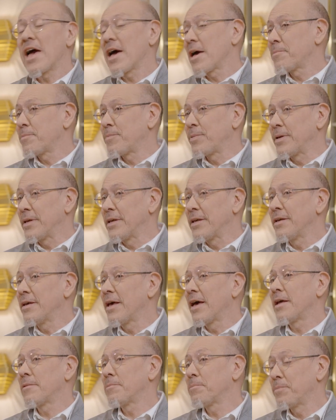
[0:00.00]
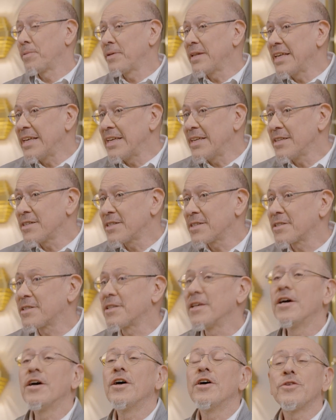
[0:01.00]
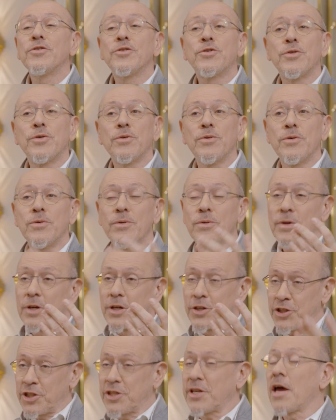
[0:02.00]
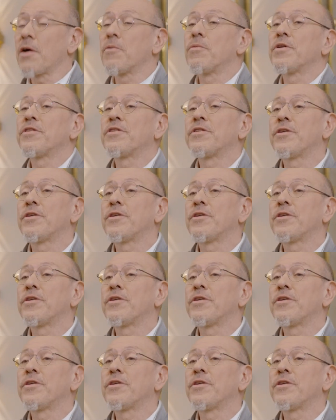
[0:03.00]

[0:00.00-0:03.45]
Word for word: happy and pleased to share with